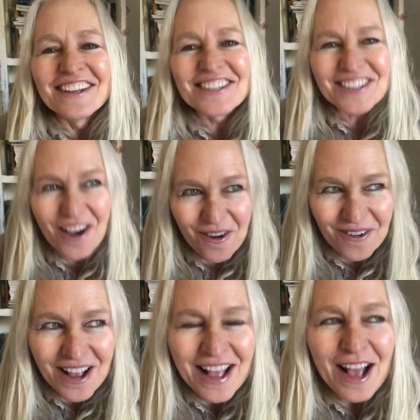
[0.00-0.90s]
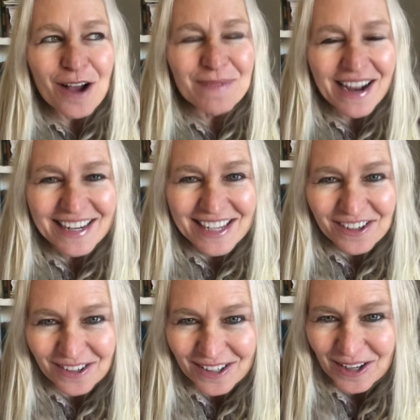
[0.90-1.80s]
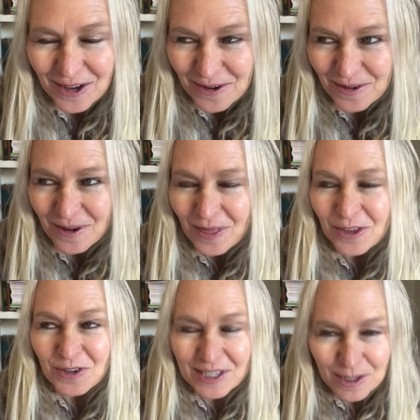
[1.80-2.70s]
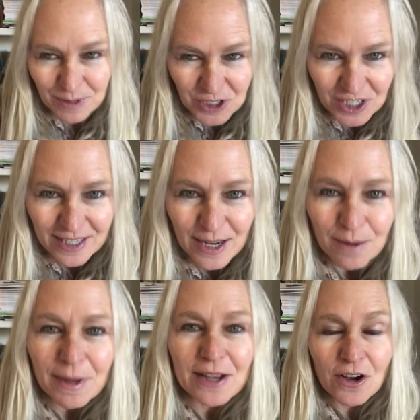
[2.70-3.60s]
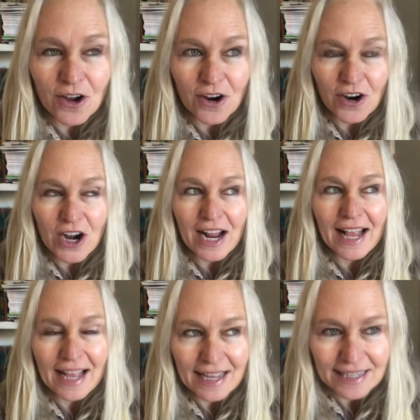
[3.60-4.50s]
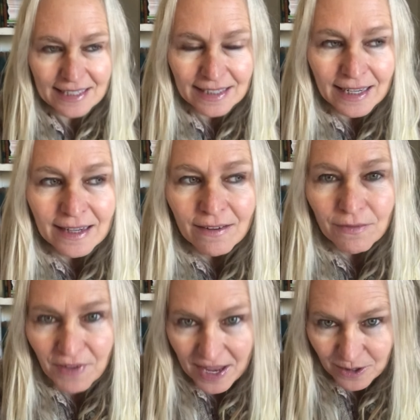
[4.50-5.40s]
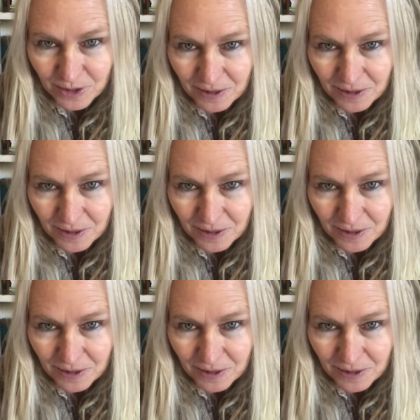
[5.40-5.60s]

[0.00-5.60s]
So, about a year ago, the transmission in my car had failed.